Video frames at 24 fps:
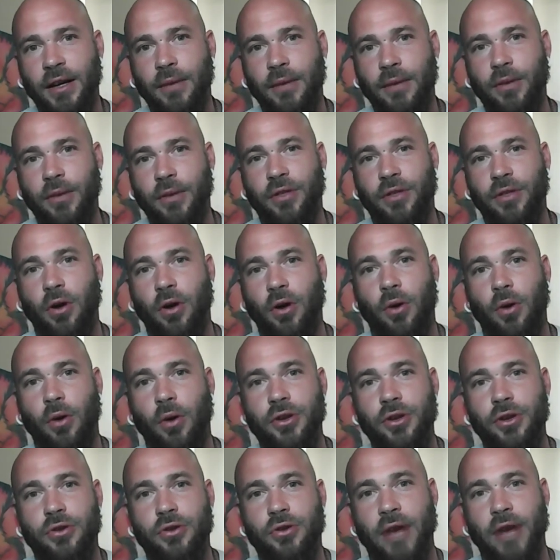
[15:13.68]
with the whole
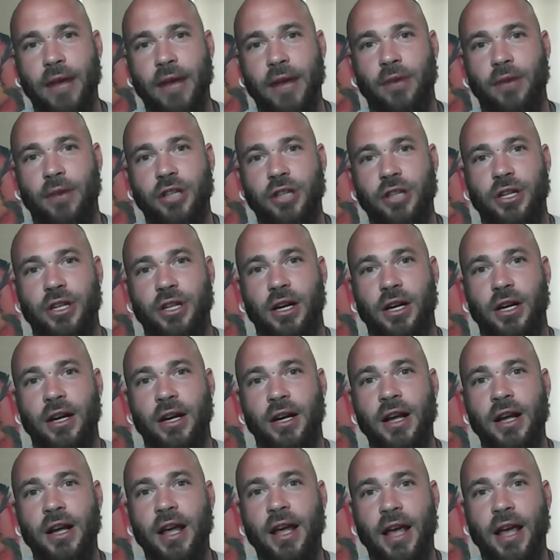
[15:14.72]
Ukraine, Russia,
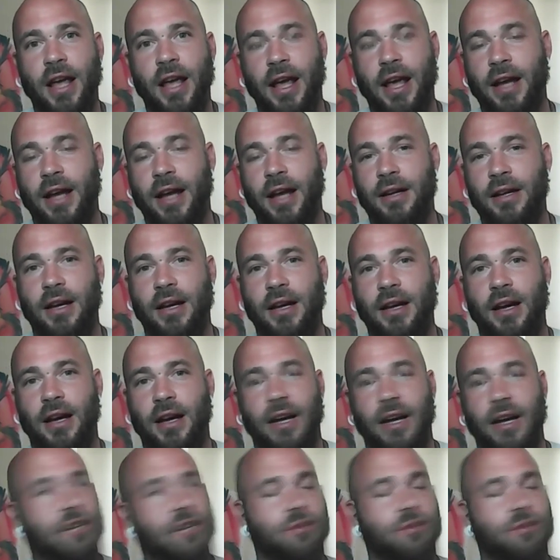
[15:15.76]
and
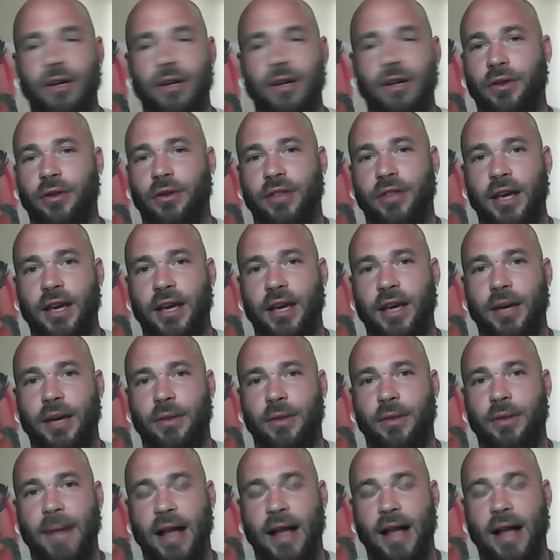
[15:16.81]
Israel thing
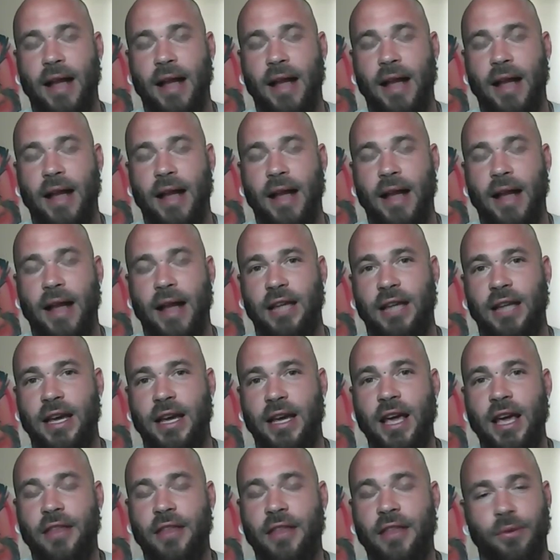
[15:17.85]
with Palestine, like
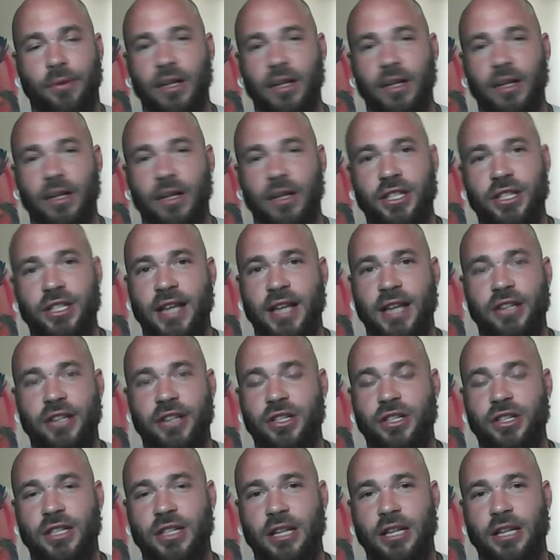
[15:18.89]
the religious
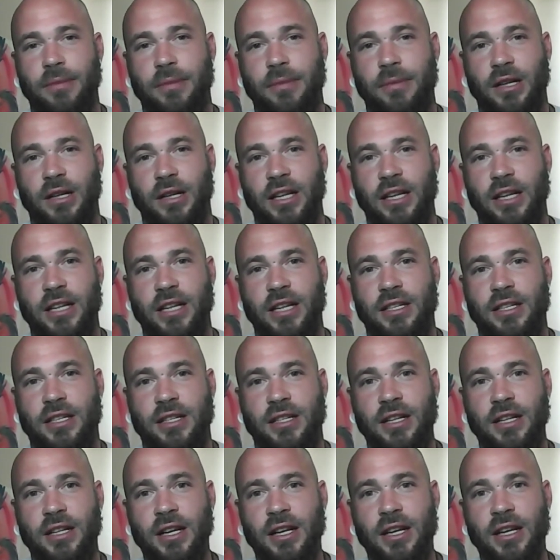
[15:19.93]
tensions in the Middle
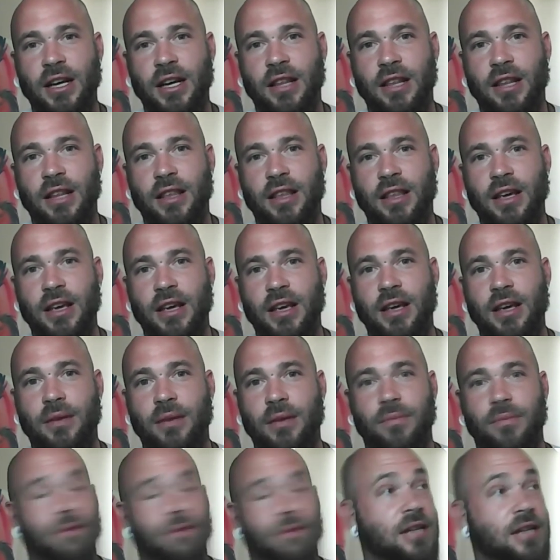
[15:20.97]
East,
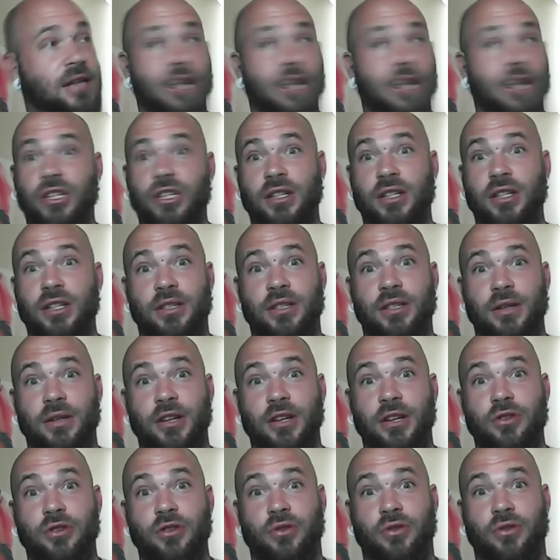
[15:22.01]
the tensions
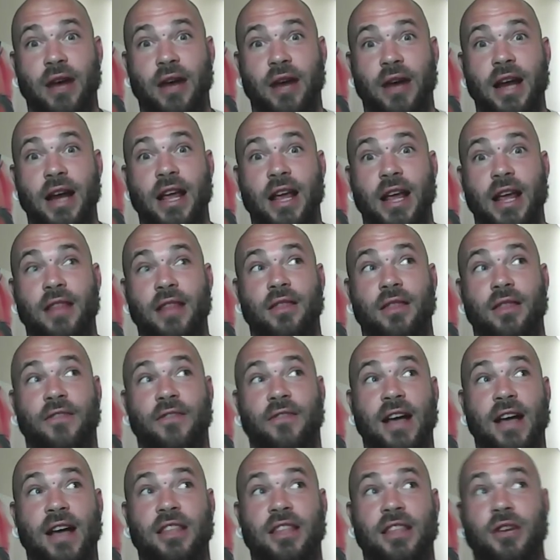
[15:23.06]
in Ukraine, and the
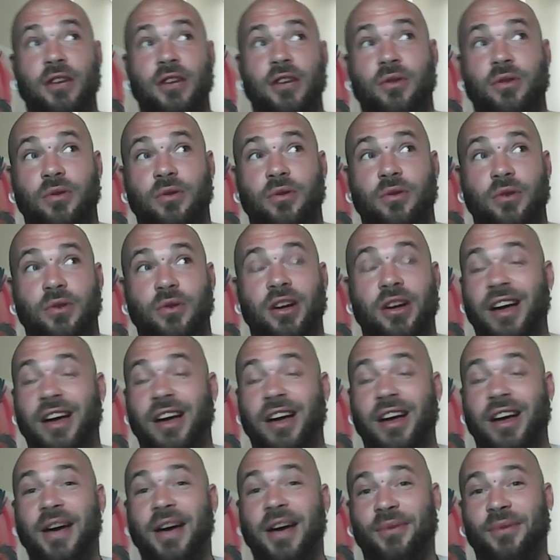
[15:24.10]
fact
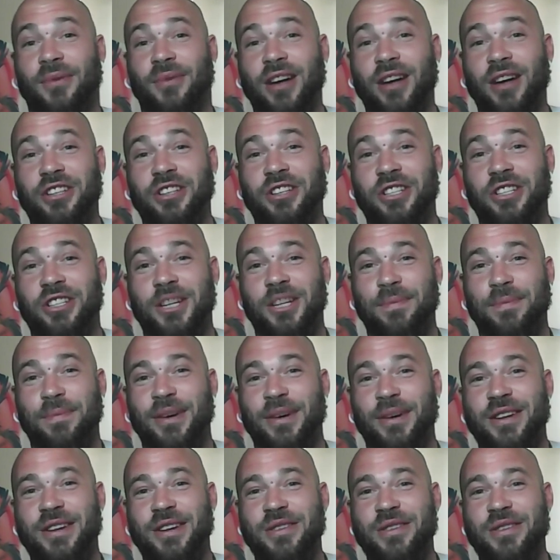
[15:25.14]
that Russia just
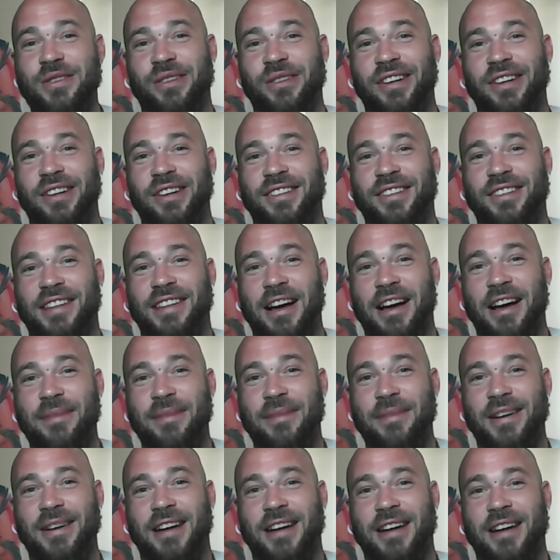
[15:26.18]
put a nuclear
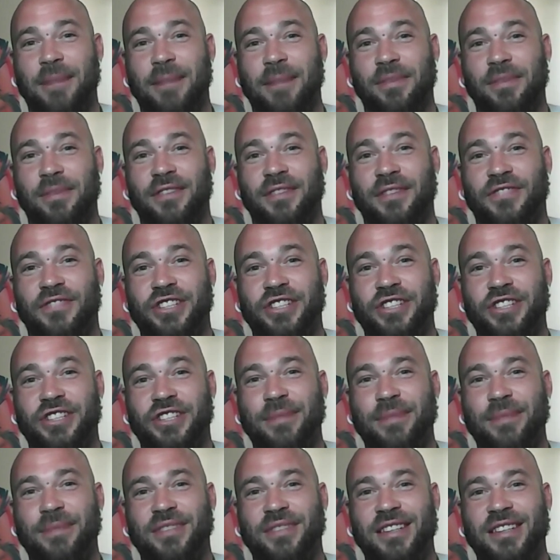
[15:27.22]
sub and a couple of
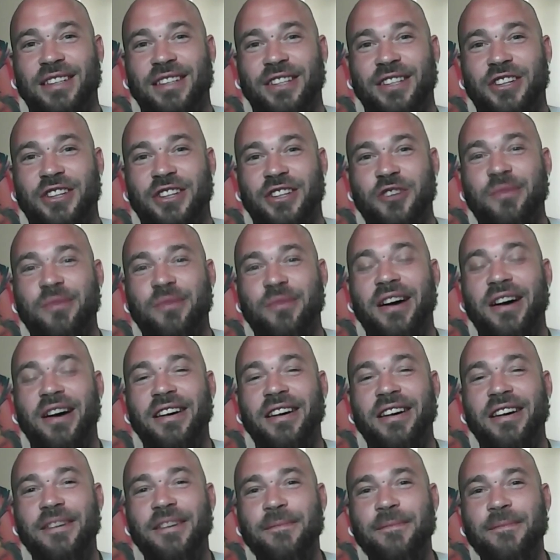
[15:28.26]
ships in
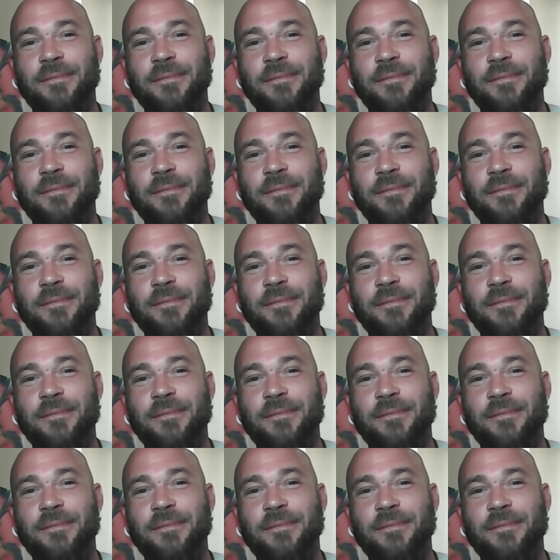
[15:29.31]
Cuba.